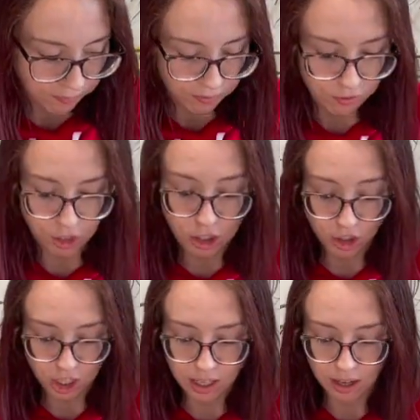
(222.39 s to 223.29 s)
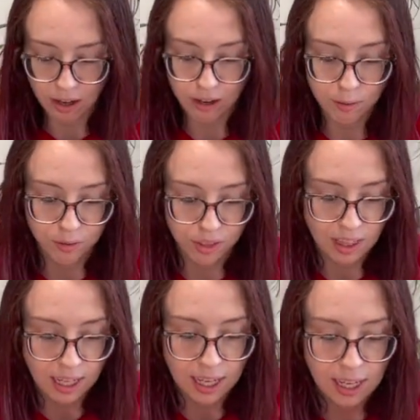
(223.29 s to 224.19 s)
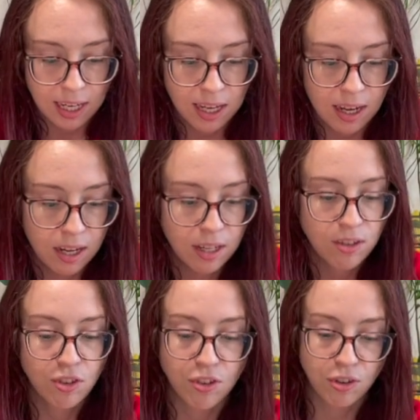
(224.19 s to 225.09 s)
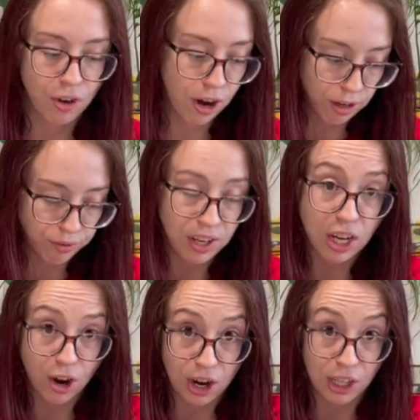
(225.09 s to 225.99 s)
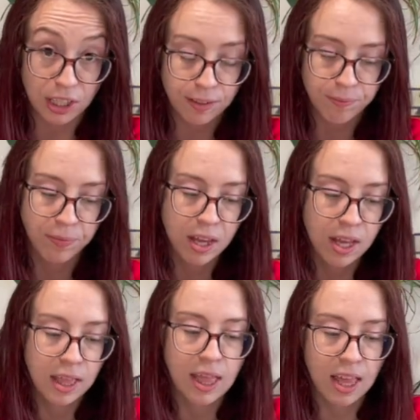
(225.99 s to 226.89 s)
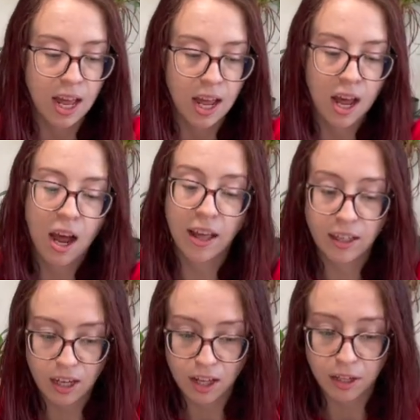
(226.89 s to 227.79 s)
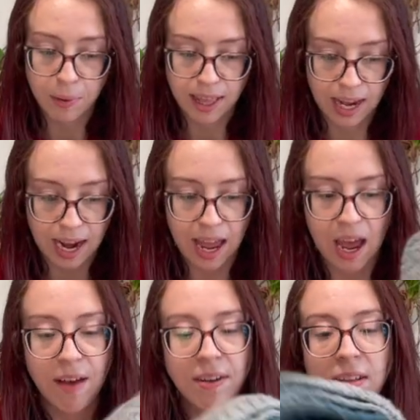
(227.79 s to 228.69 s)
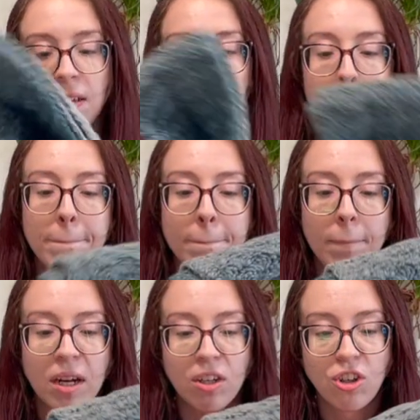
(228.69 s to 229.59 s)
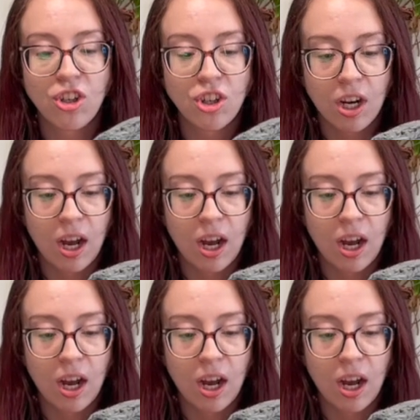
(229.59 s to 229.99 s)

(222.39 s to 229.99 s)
version of the Scarfie yarn. The other colorway that I have is much